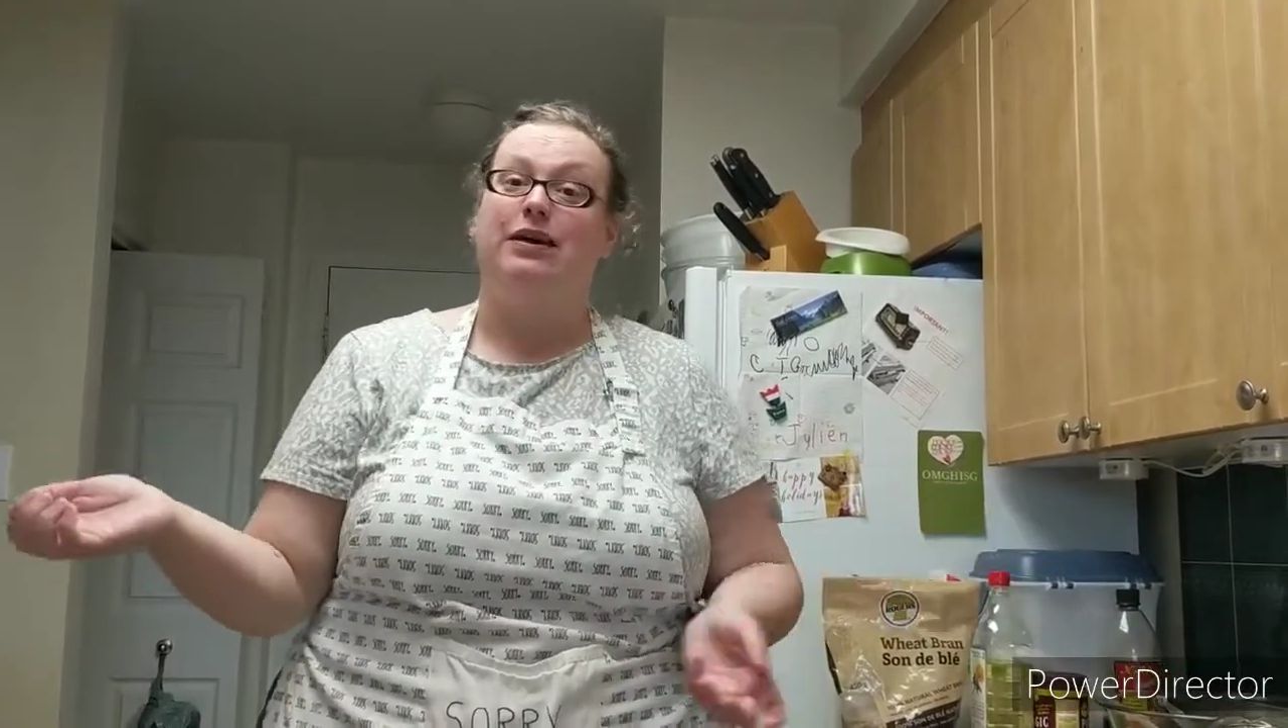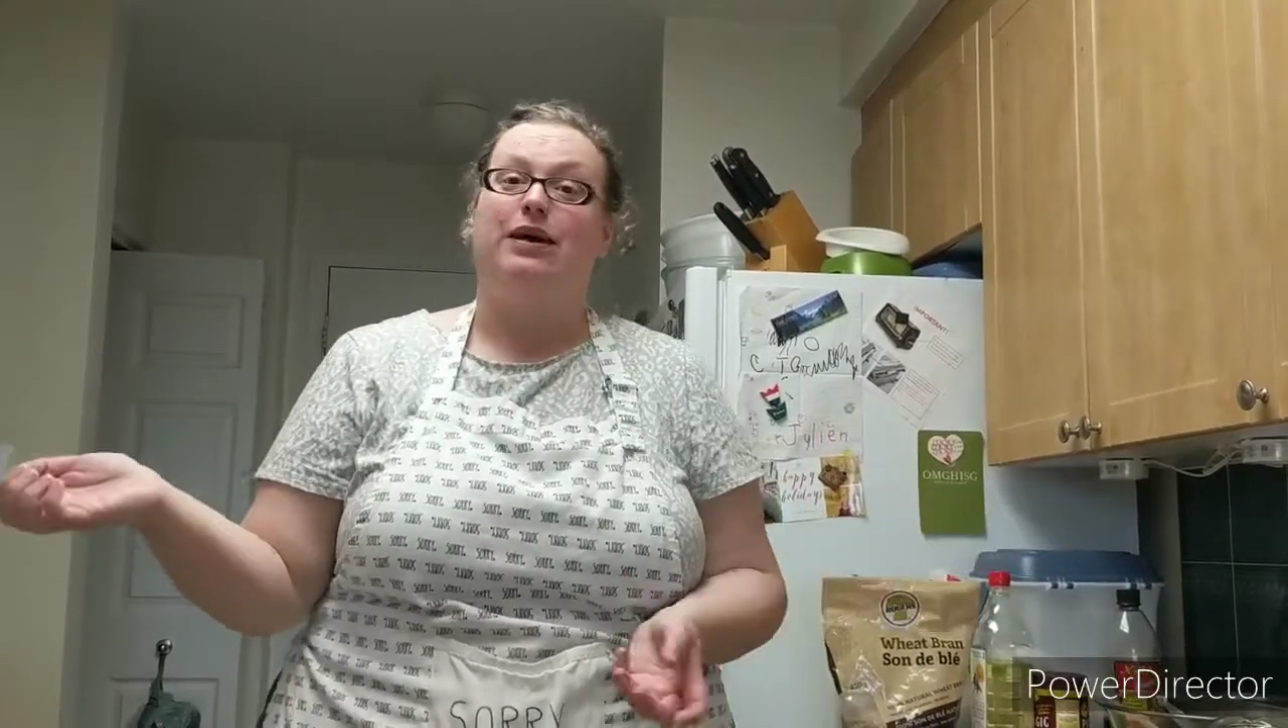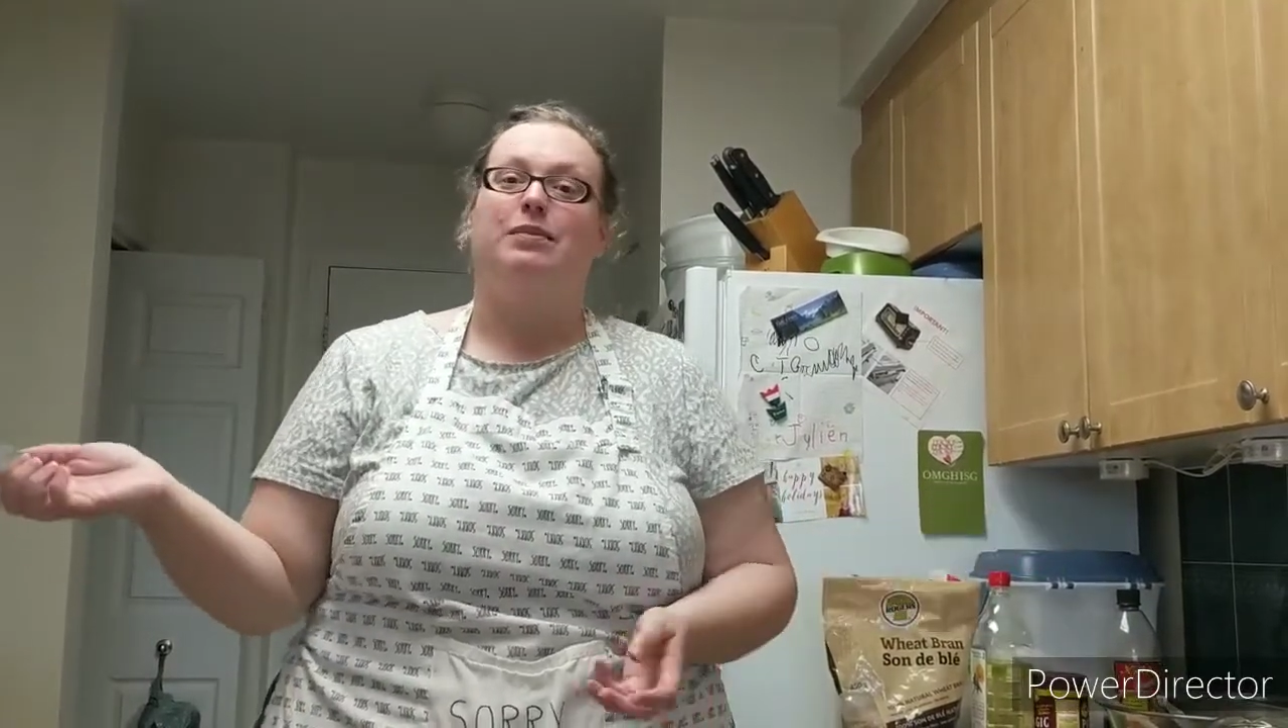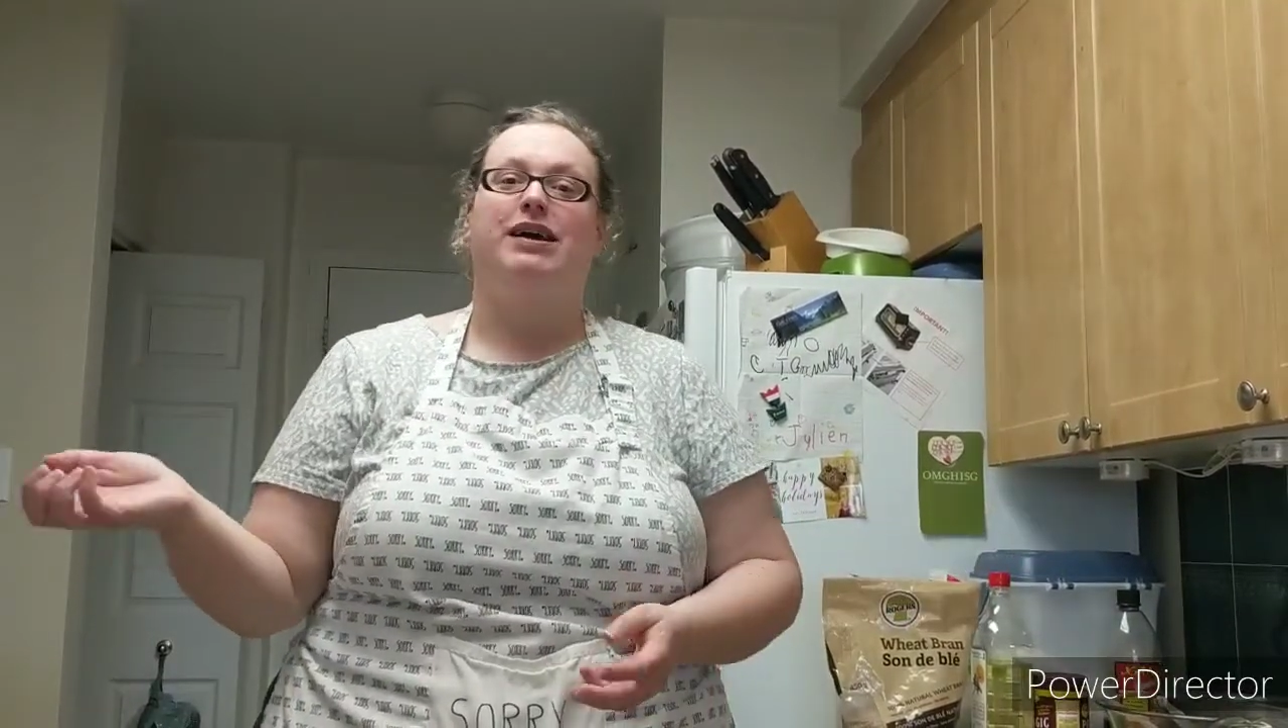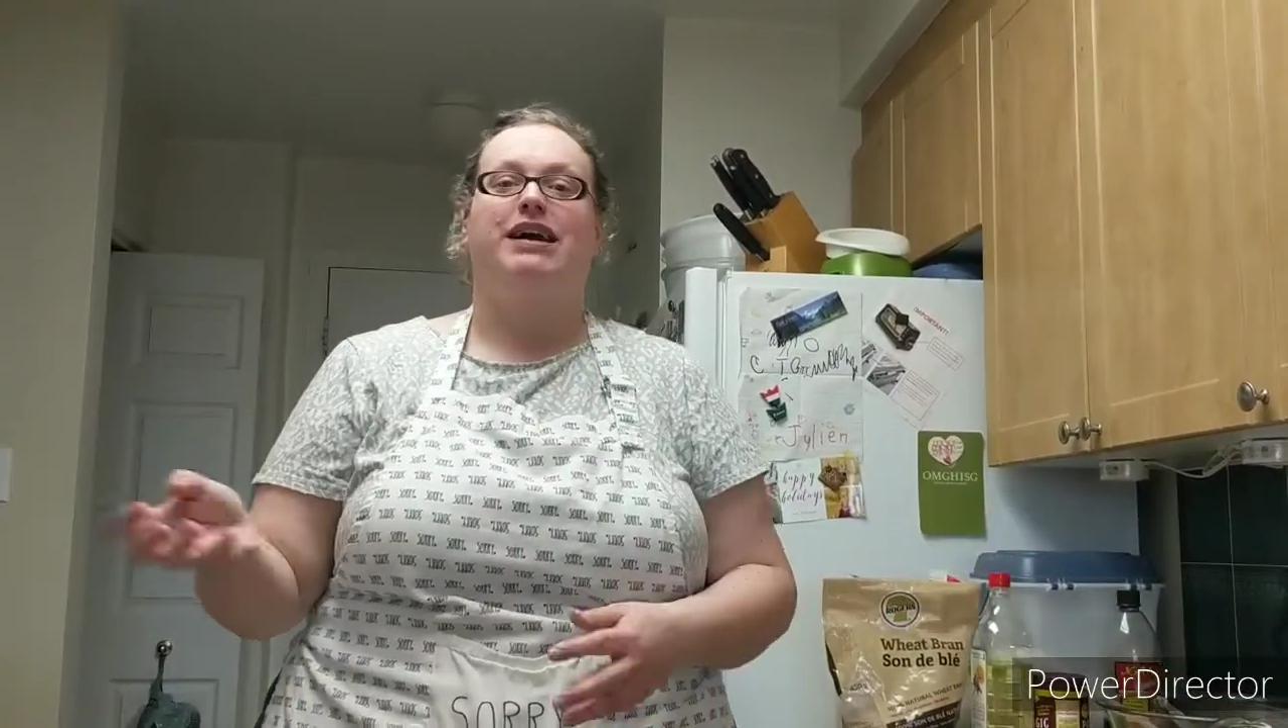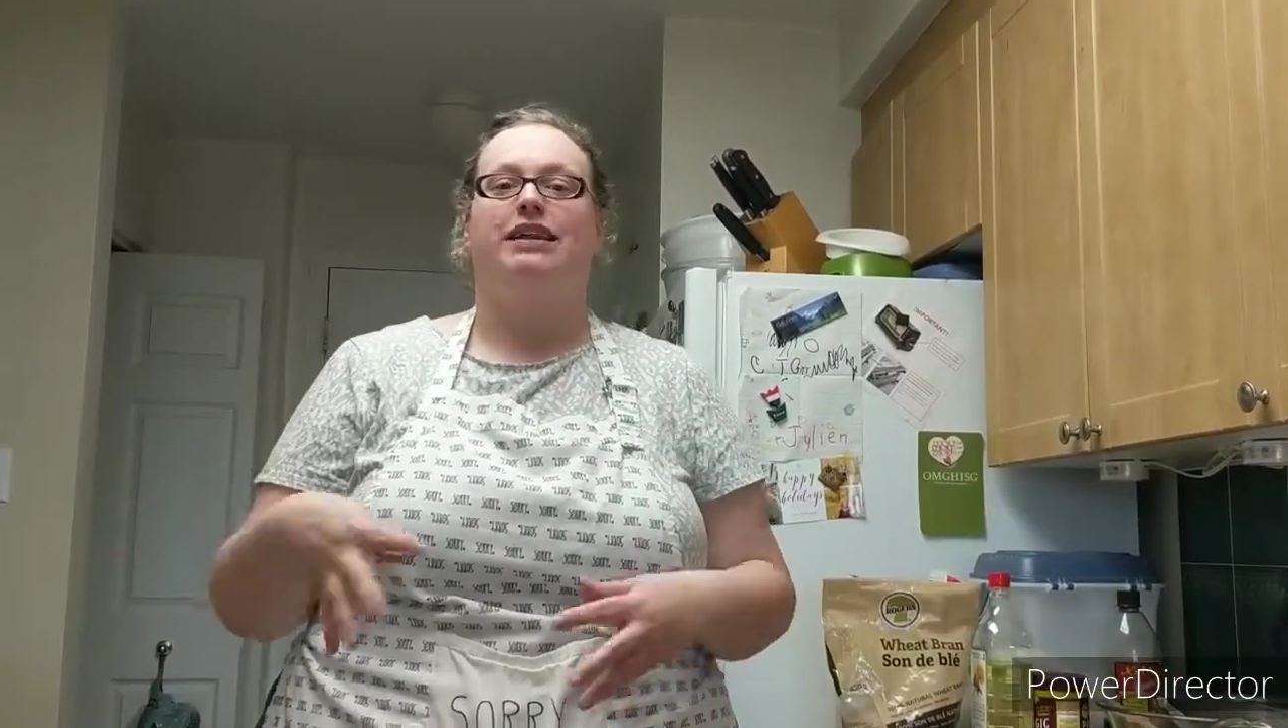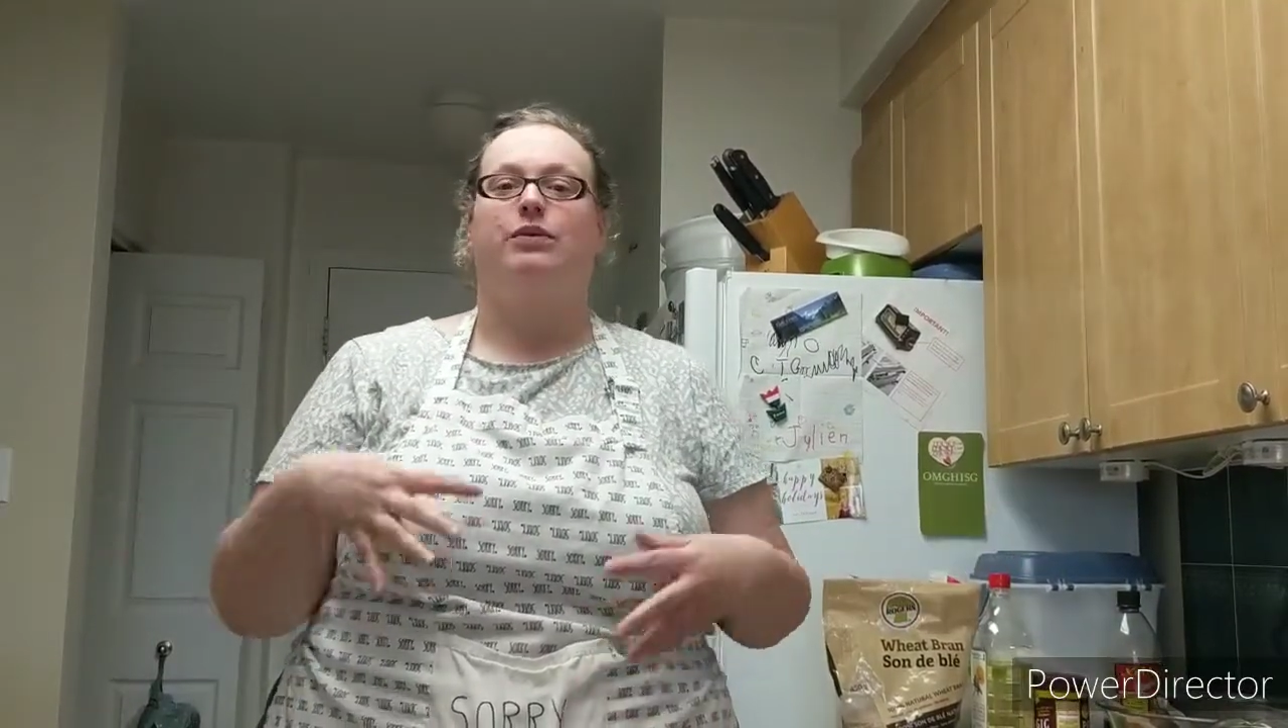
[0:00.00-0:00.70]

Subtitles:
because it was